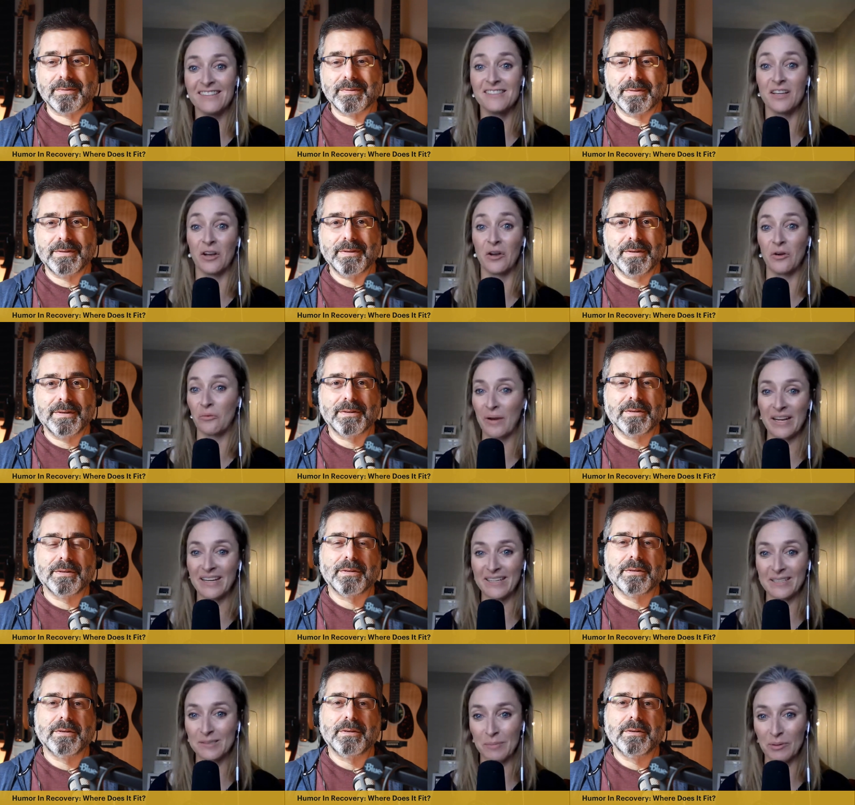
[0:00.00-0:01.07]
Speaker 1: that's a great
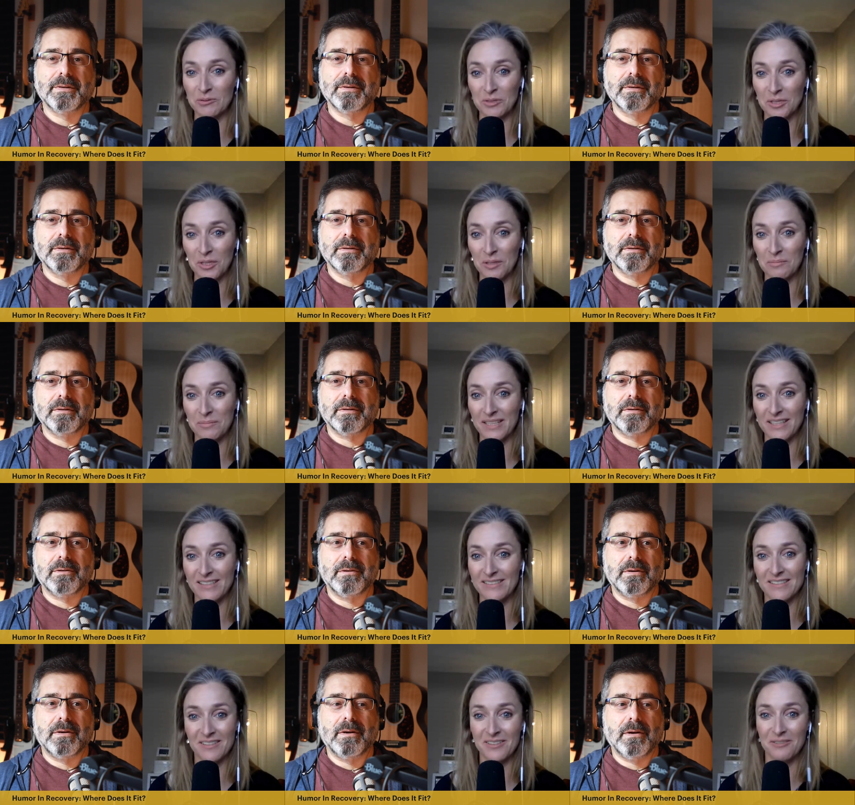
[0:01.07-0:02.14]
exposure
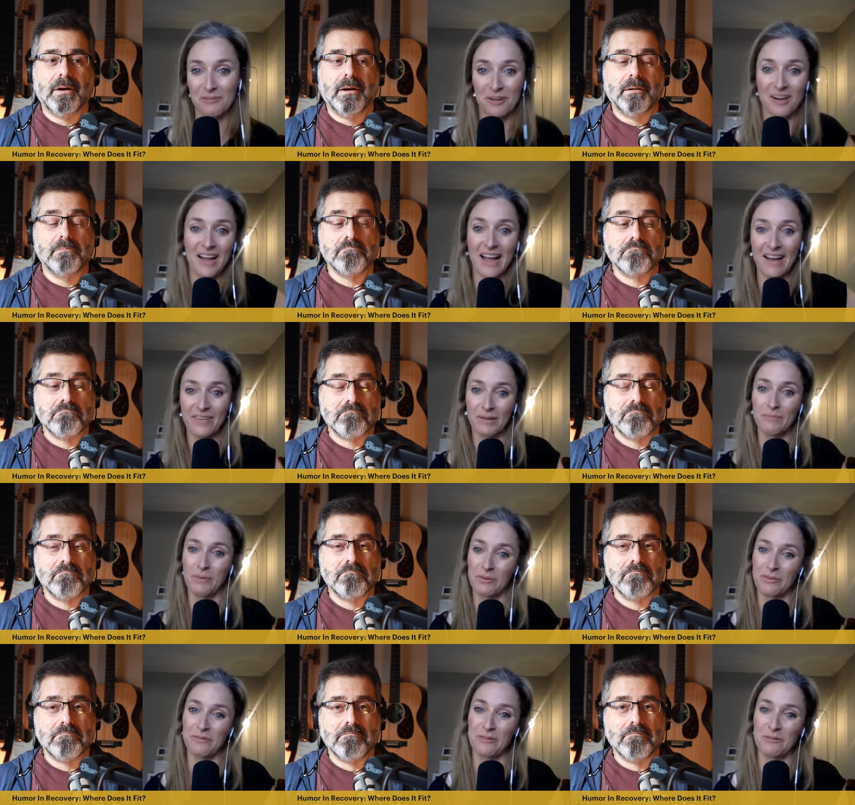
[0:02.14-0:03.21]
because there you are having
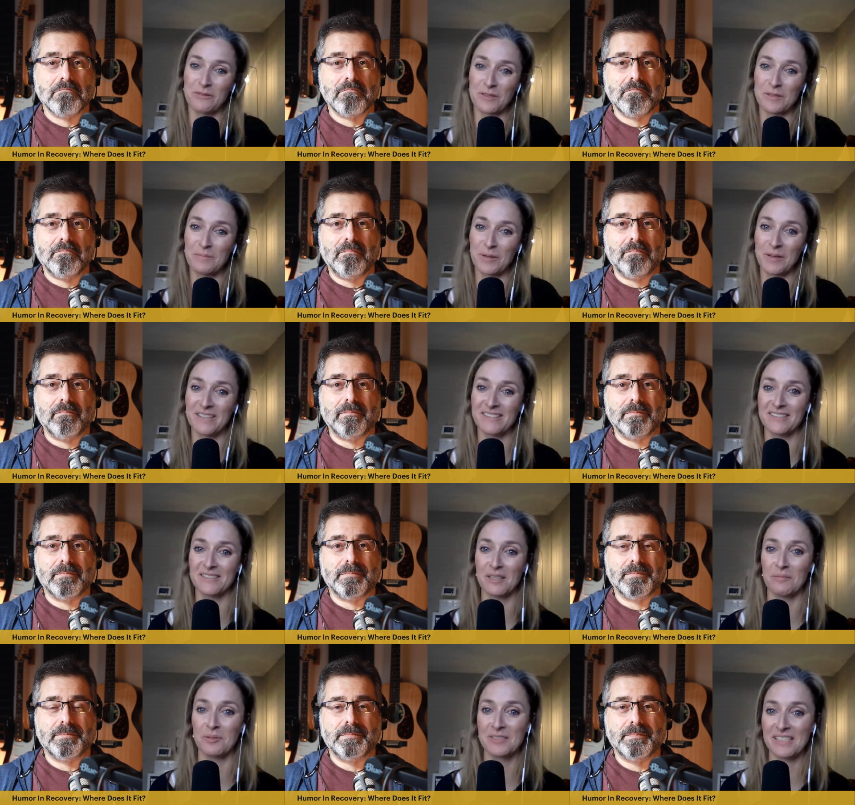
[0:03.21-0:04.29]
both of those experiences
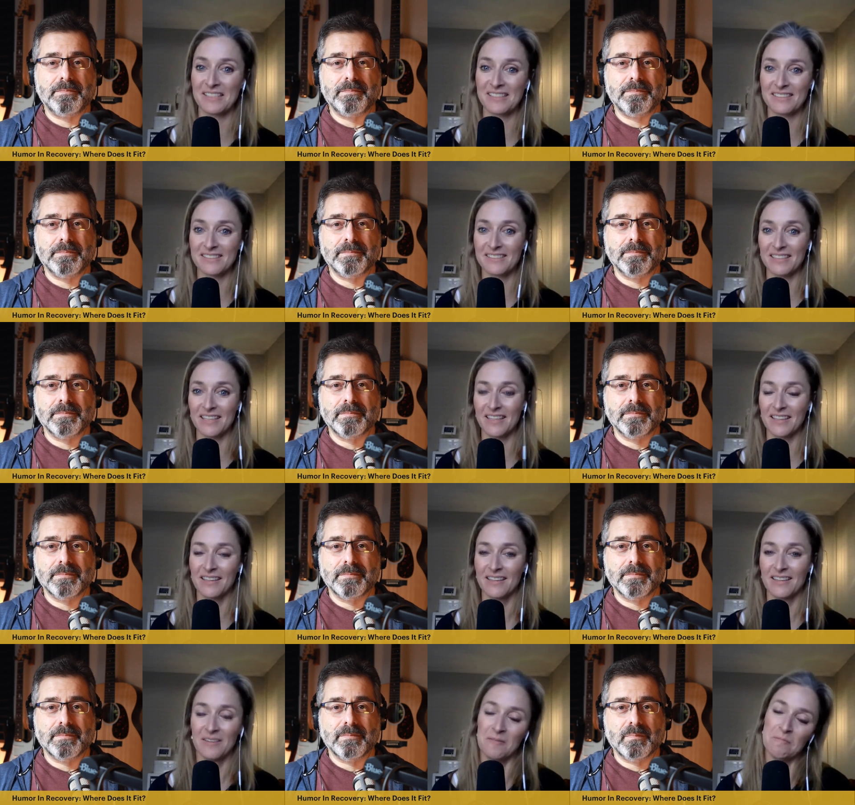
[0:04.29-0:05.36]
simultaneously.
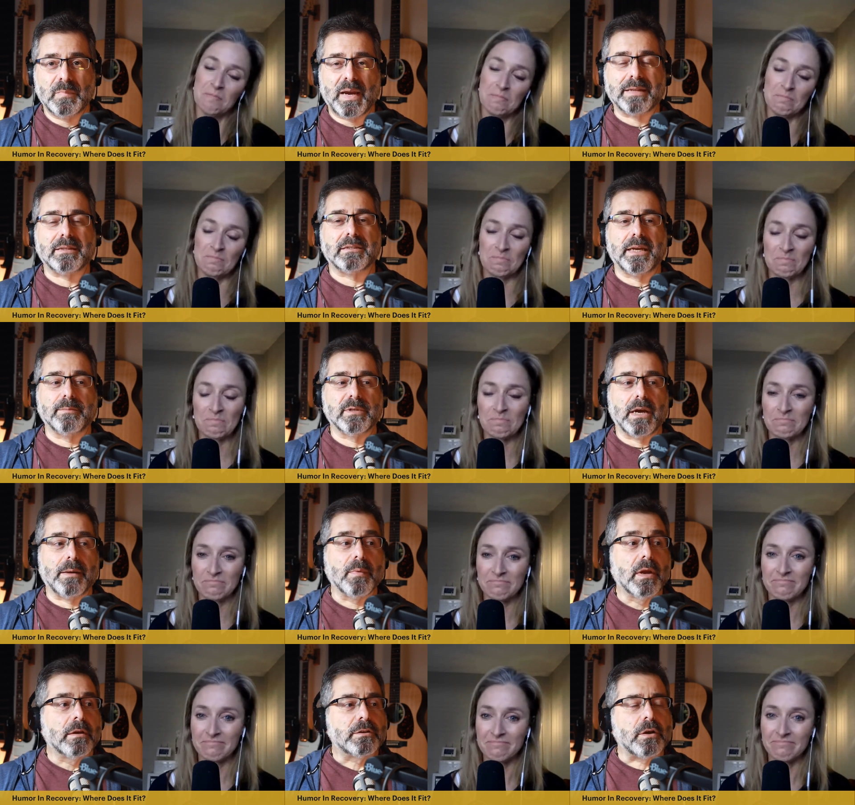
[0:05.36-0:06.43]
Speaker 2: At the same time.
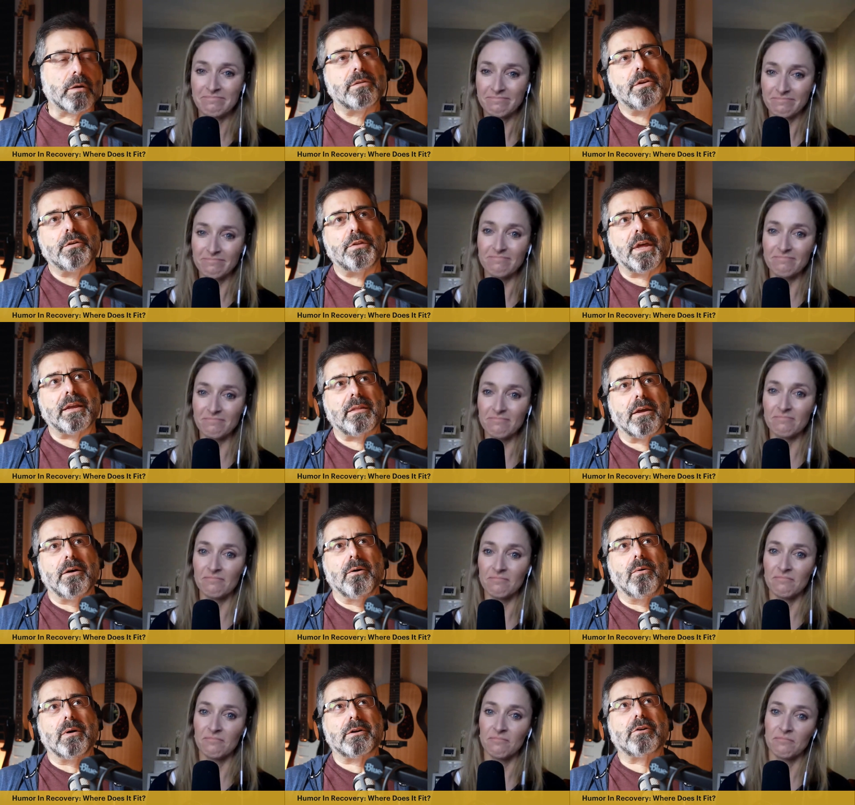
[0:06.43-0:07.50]
So do you think
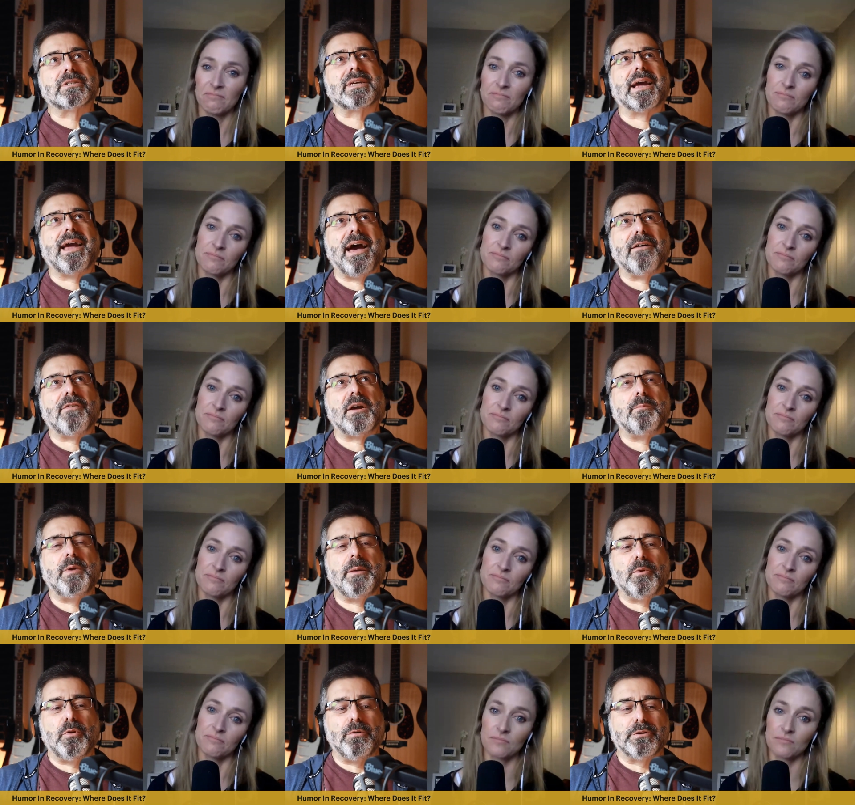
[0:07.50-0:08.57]
though, because I have had
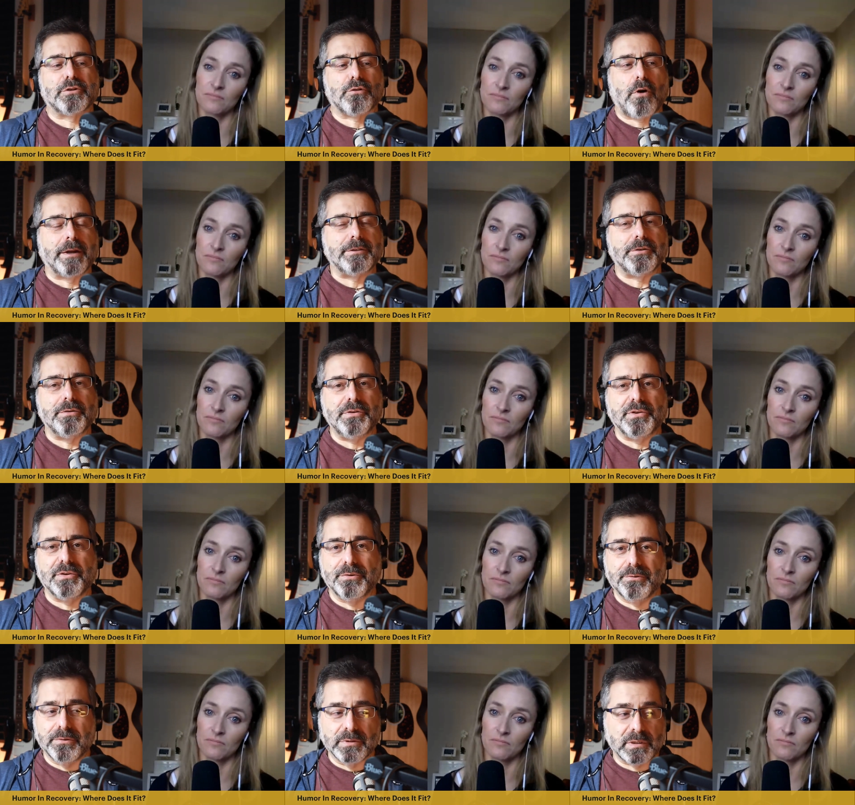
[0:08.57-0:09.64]
people who try to
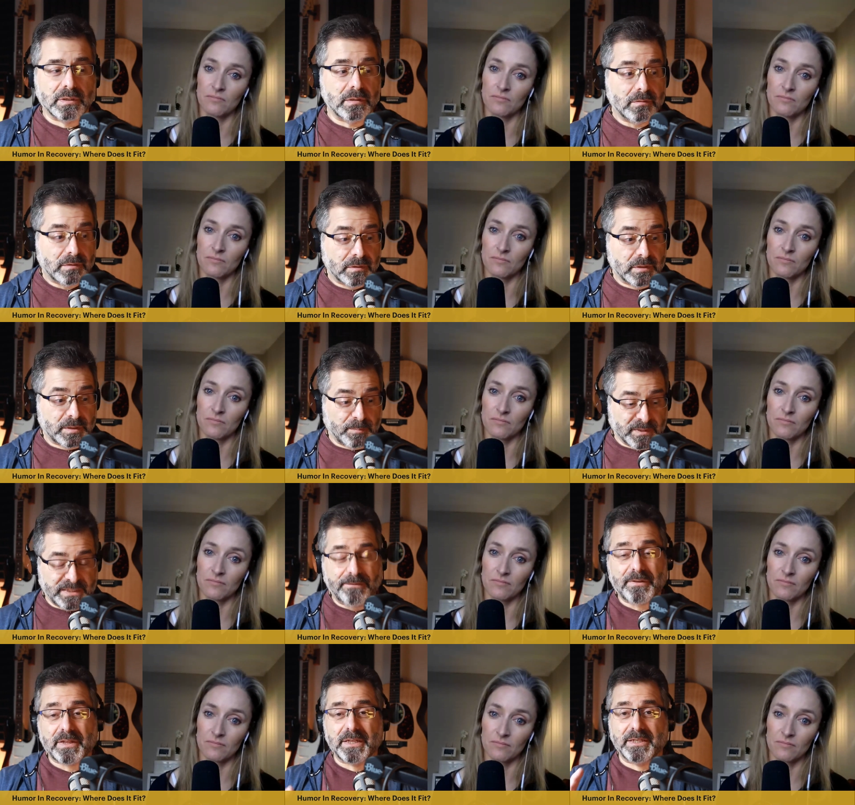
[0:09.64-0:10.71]
use
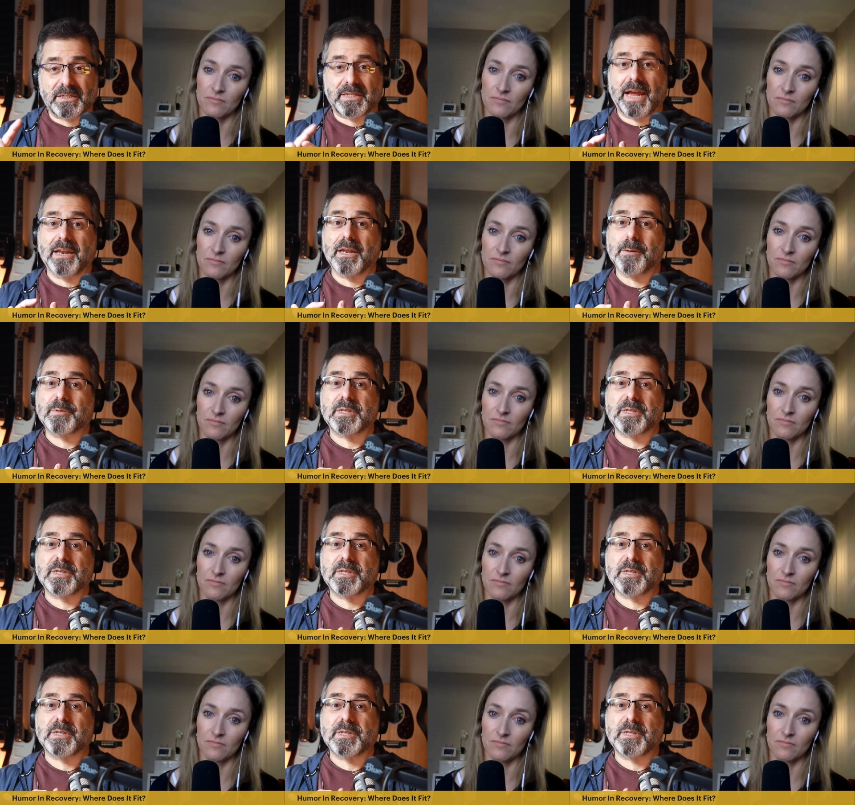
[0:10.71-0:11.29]
specifically stand up